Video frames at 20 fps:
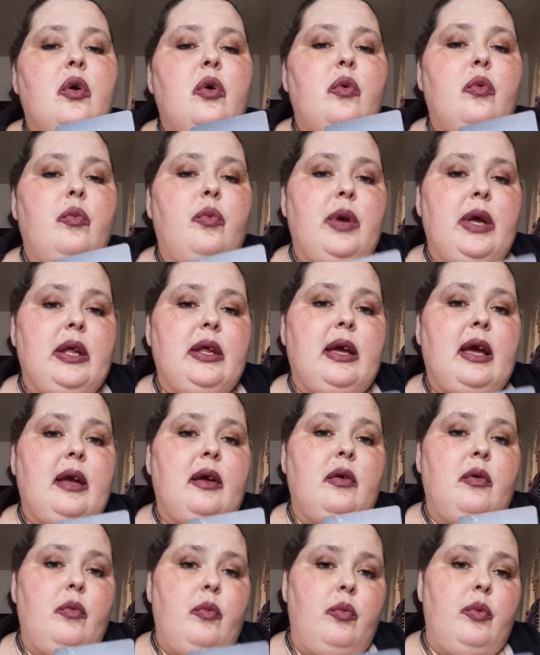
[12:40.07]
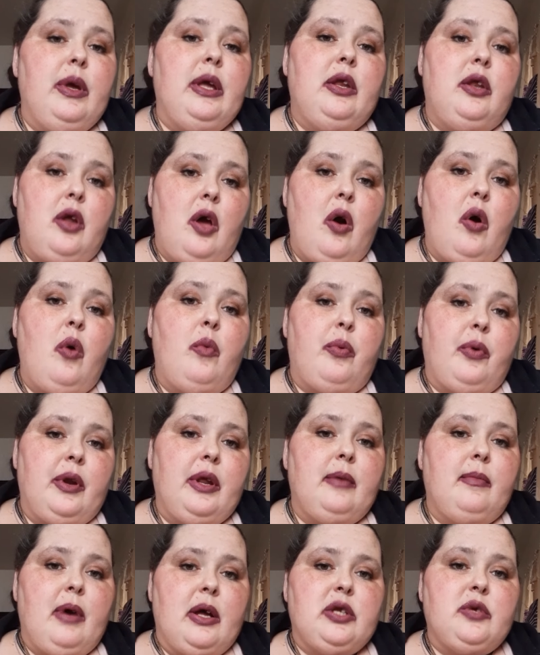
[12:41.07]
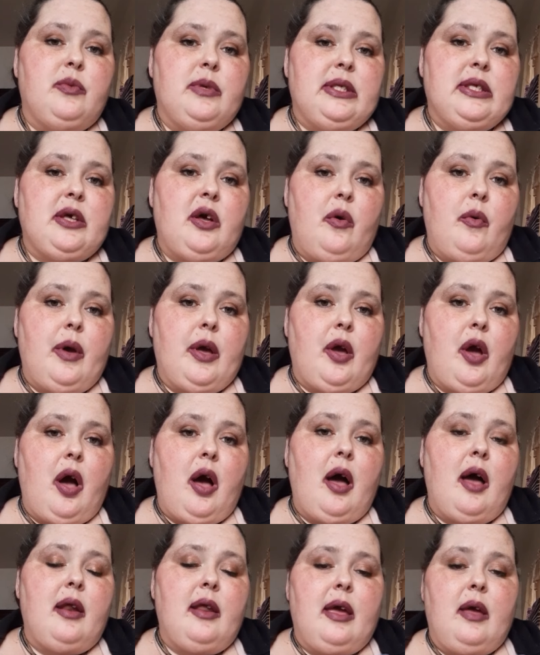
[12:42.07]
We know pretty much what's going on,